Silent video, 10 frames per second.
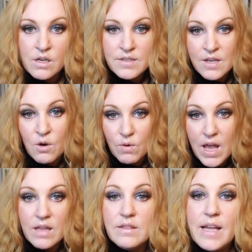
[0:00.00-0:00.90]
So
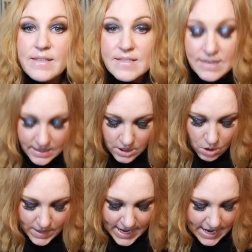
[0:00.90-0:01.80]
let's
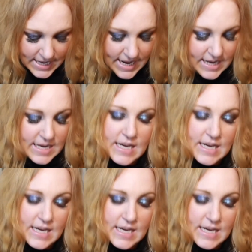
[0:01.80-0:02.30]
go ahead and